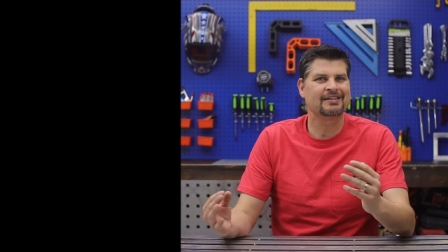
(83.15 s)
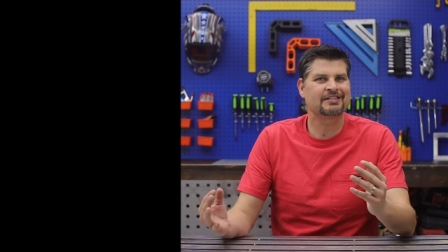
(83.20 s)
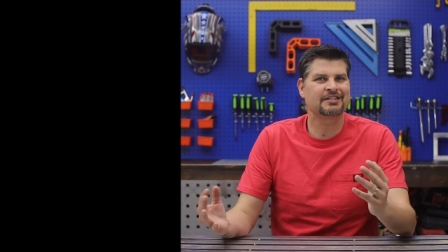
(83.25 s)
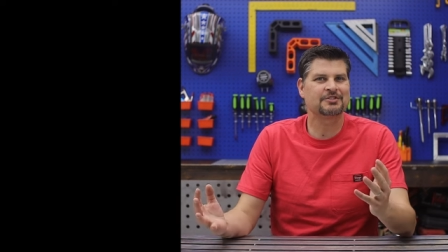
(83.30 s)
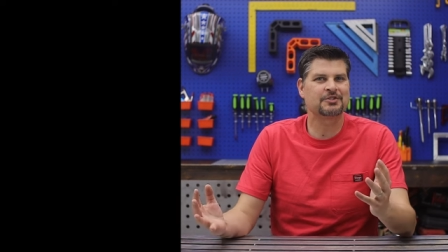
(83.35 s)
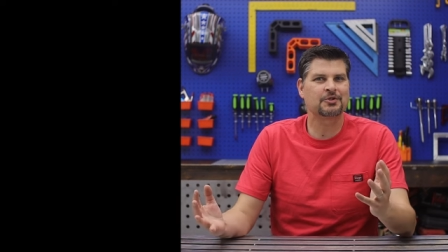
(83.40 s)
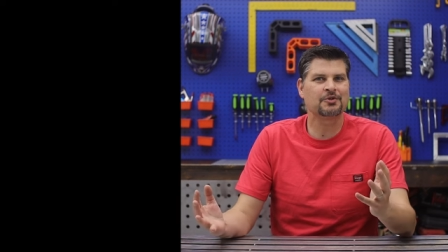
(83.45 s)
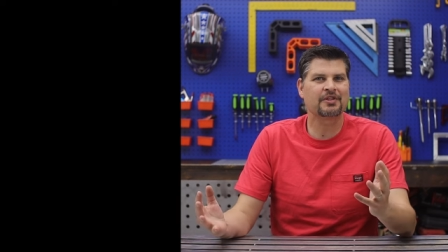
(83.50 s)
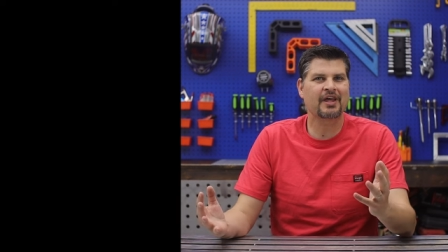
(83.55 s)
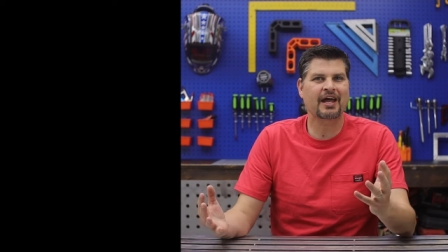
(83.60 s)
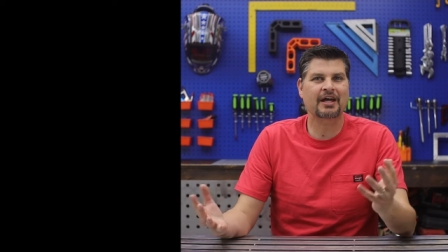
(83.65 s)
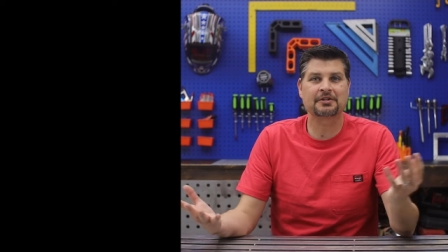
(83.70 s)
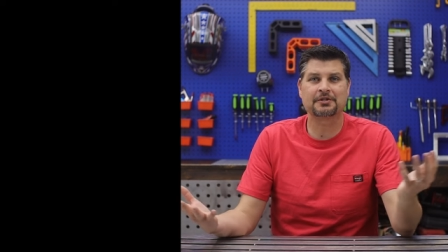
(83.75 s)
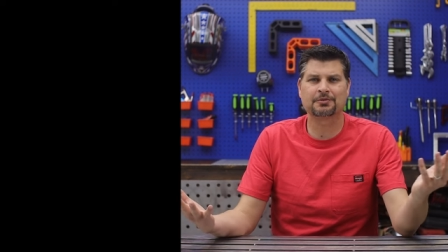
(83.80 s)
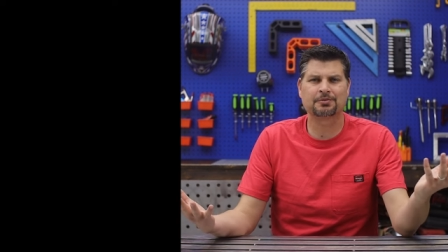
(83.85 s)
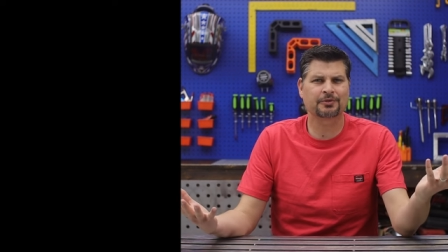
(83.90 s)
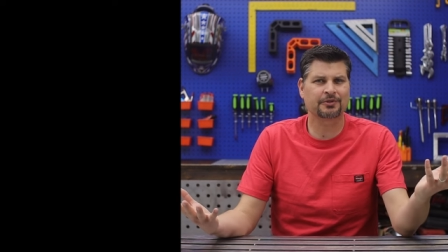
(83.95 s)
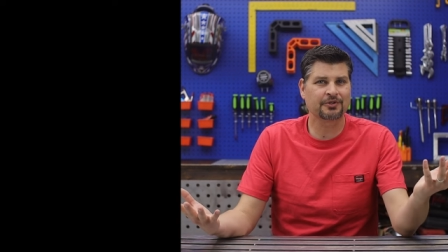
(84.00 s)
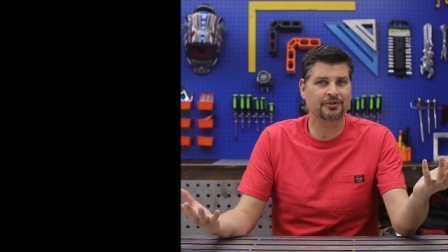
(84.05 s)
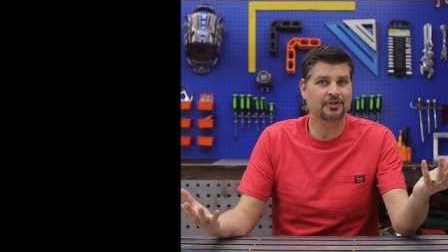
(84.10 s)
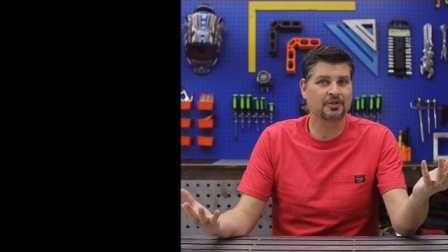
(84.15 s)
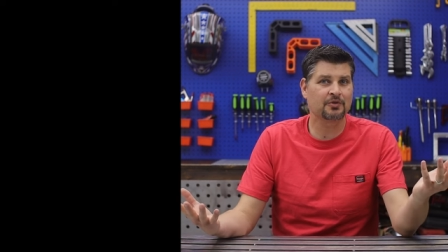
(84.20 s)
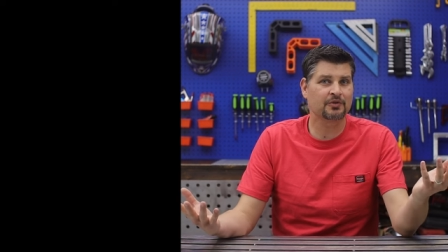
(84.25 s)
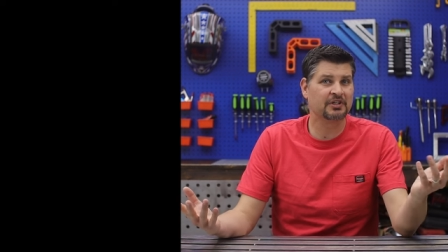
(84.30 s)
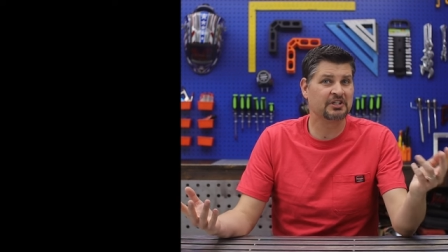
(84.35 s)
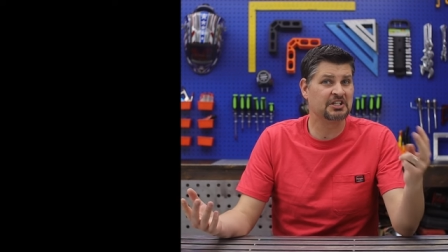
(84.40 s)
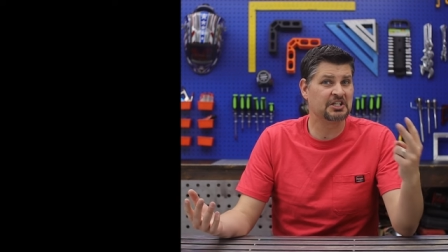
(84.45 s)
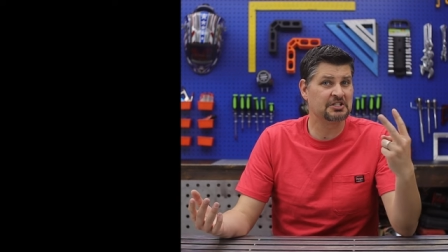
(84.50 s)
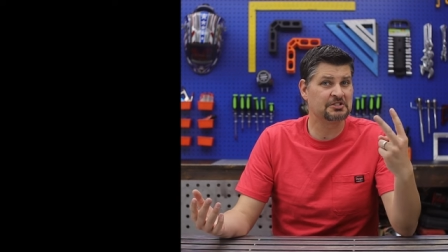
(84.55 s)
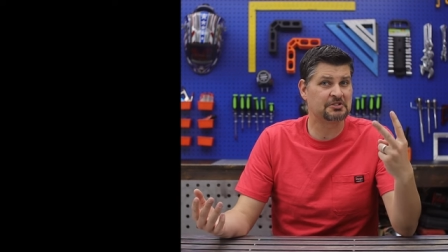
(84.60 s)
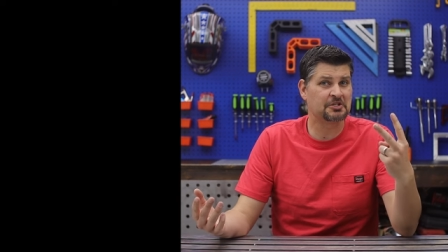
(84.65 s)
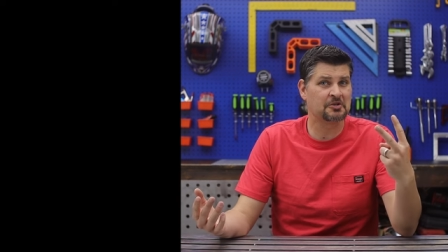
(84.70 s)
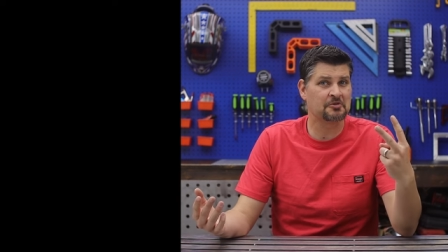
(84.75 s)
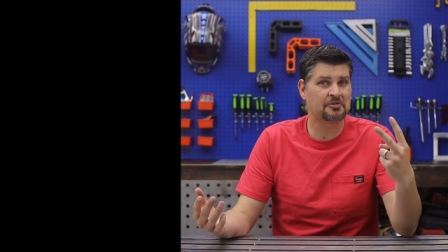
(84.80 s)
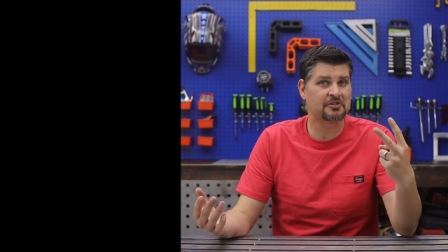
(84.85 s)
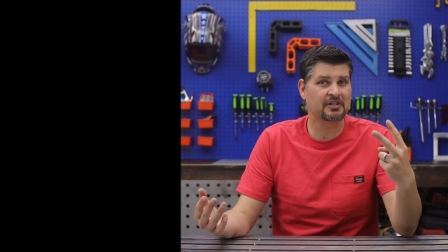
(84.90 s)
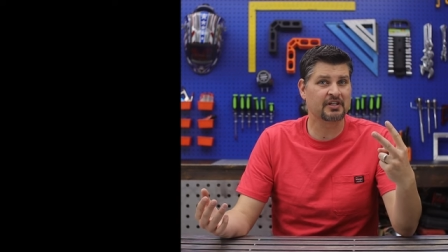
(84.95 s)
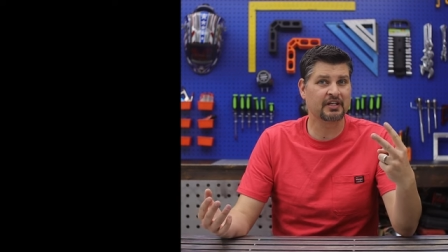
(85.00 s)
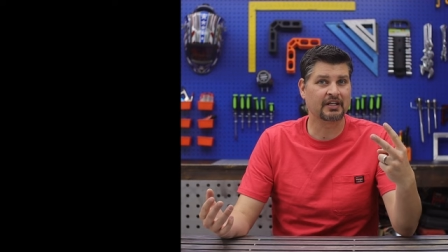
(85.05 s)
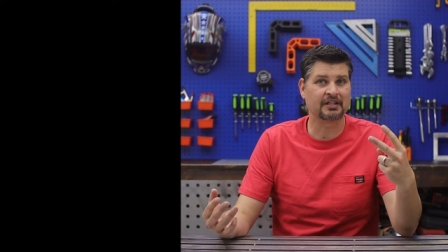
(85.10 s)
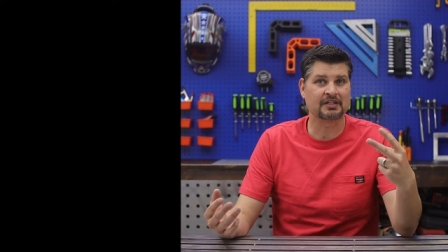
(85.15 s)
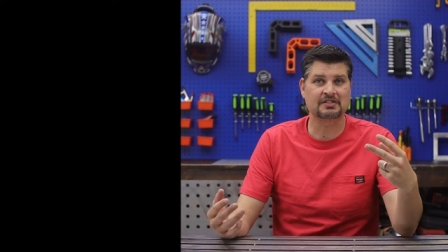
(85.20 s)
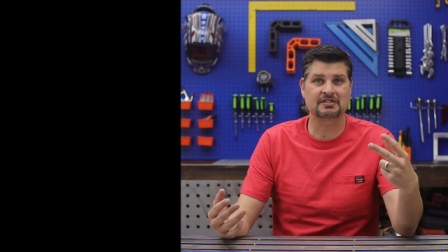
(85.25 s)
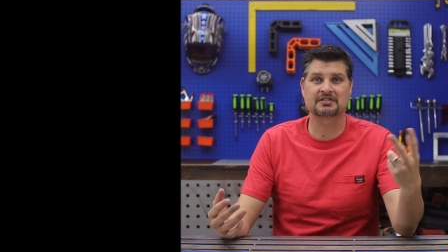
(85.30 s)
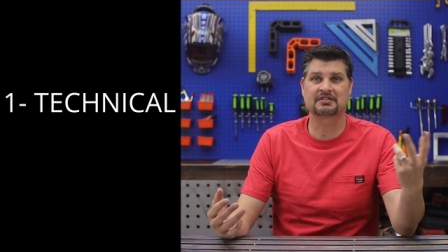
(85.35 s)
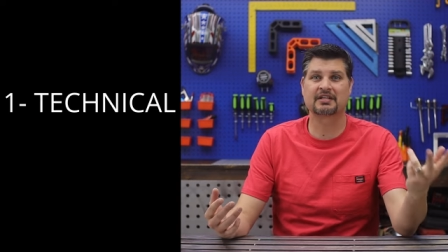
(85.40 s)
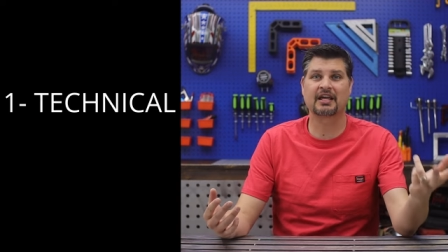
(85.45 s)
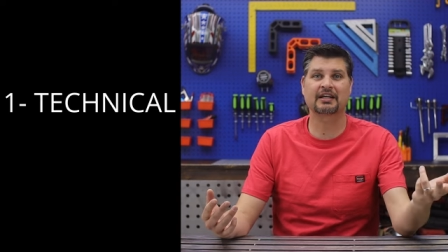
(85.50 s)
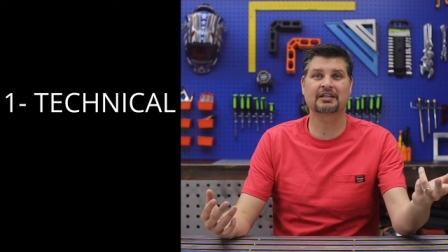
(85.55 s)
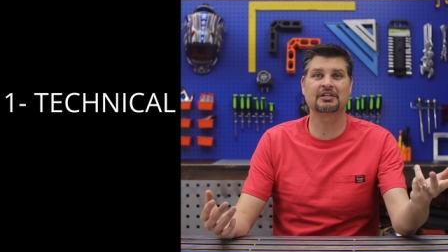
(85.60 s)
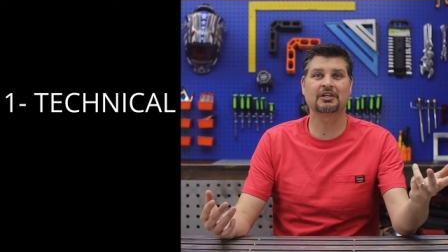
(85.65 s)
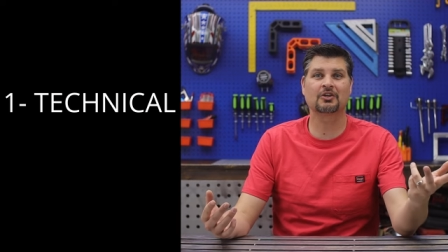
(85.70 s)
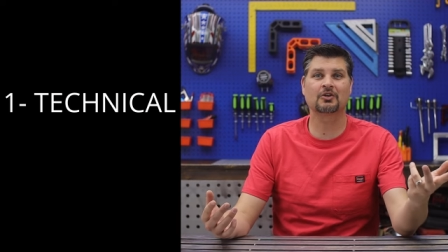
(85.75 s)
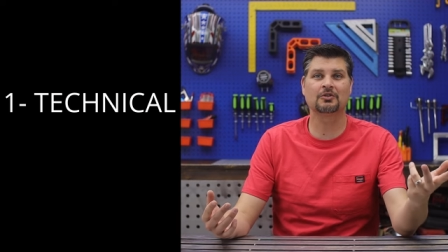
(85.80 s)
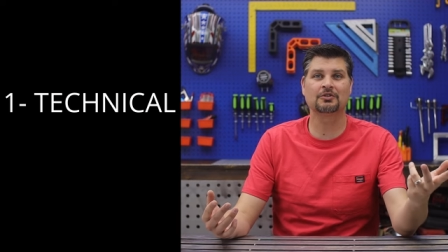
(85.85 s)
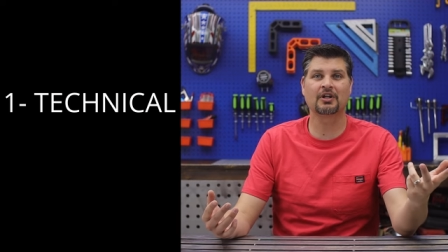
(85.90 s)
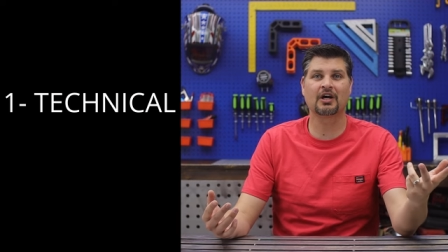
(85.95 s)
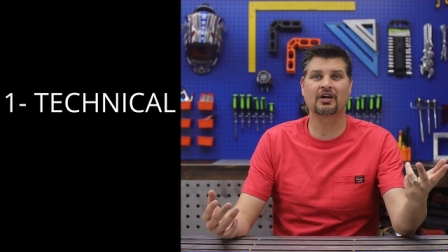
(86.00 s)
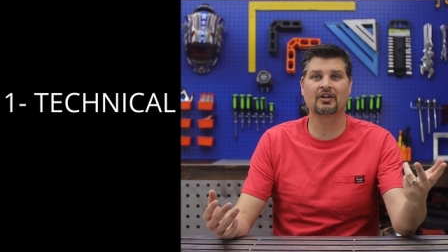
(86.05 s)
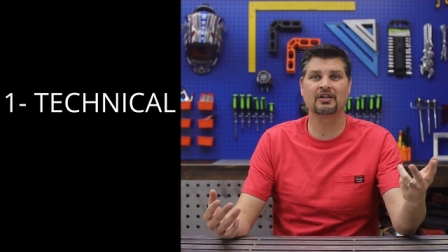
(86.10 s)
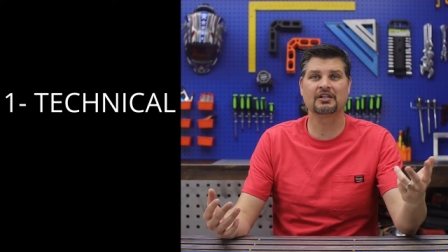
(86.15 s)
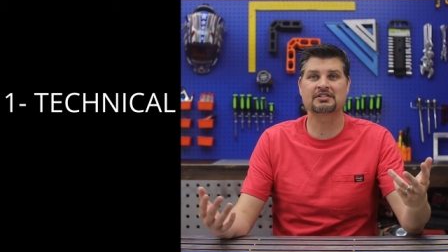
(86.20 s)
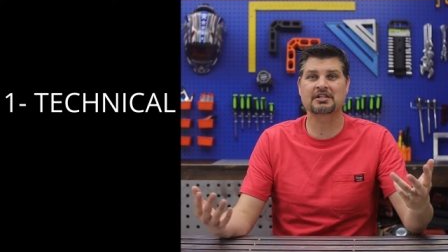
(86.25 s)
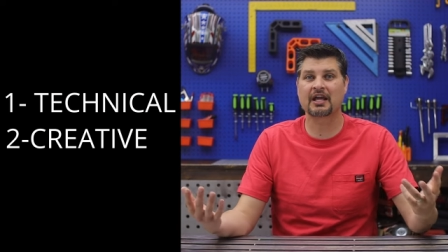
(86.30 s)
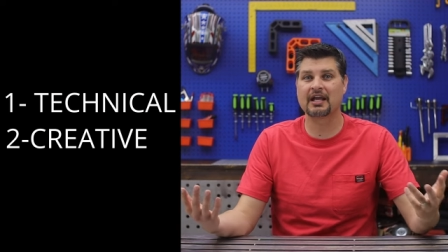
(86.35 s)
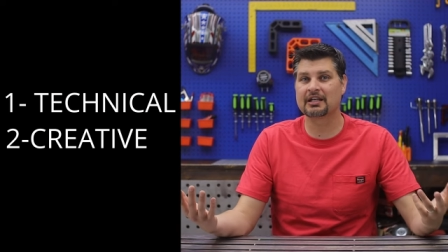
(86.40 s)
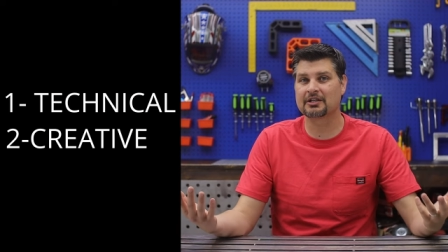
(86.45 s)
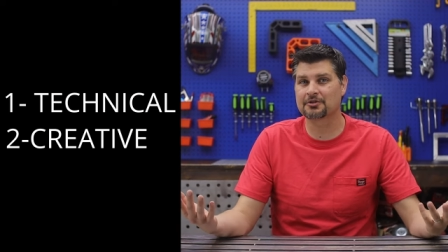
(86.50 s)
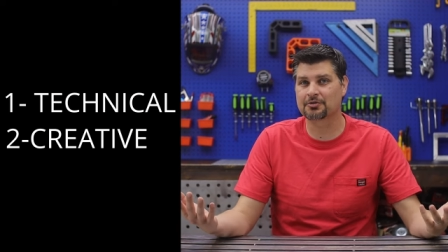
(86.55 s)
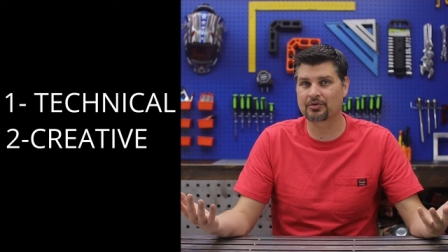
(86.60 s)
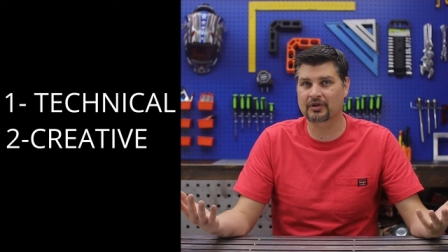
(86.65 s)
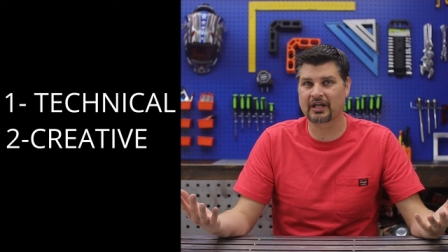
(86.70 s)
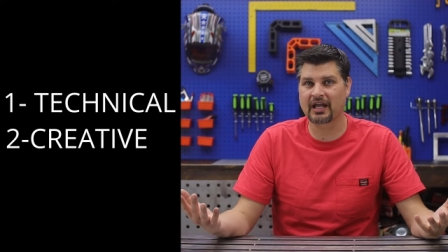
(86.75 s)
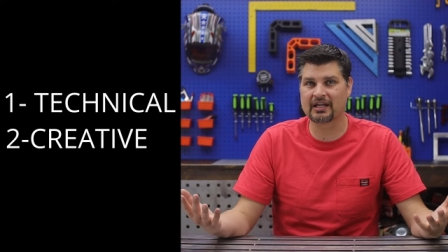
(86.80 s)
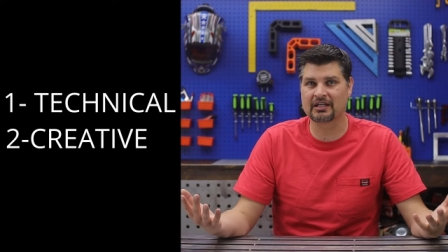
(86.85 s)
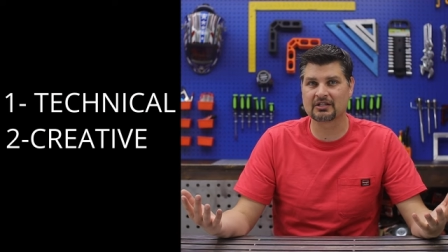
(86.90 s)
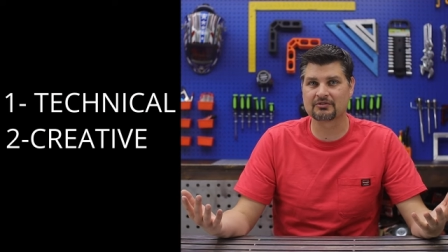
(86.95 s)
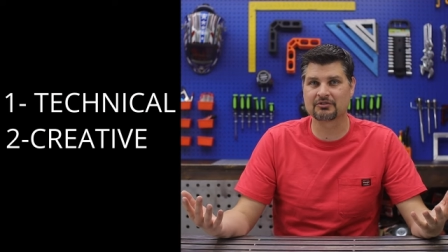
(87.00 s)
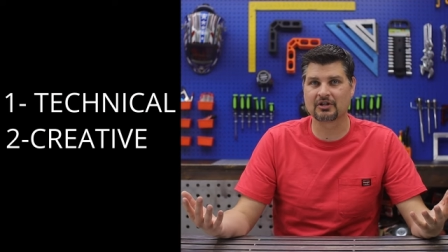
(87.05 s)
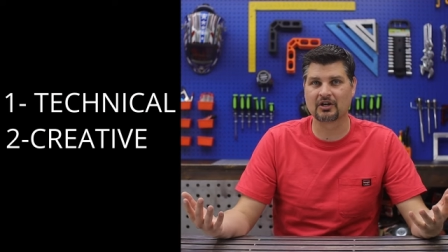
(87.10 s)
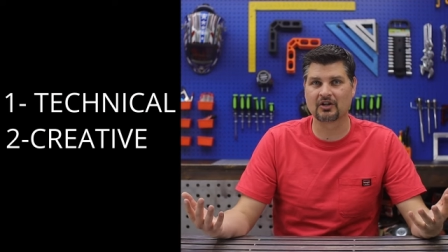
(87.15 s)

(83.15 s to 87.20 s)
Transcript: And to do that, you really only need 2 things, technical knowledge and creative